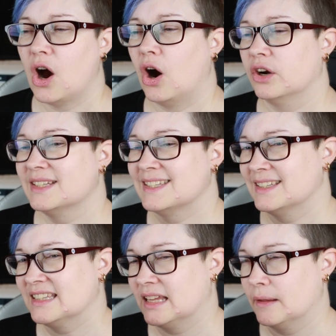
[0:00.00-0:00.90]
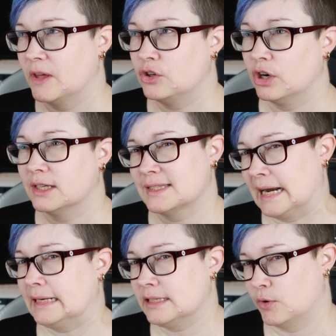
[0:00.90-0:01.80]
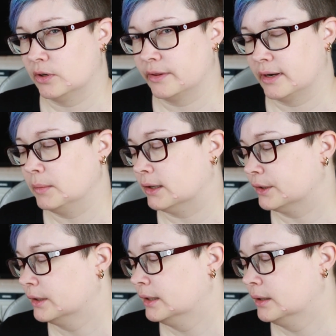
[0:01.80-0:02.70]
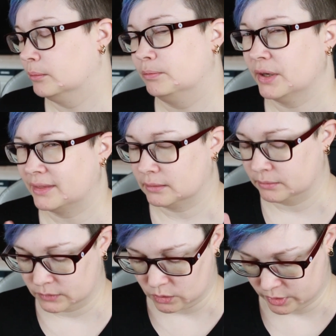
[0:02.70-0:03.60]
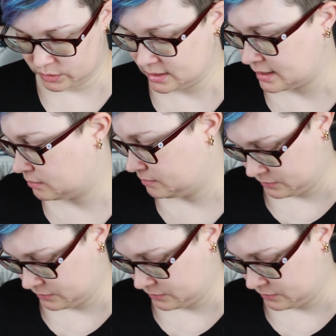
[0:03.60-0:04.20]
are, a yard is slightly smaller than a meter, but they're almost the same.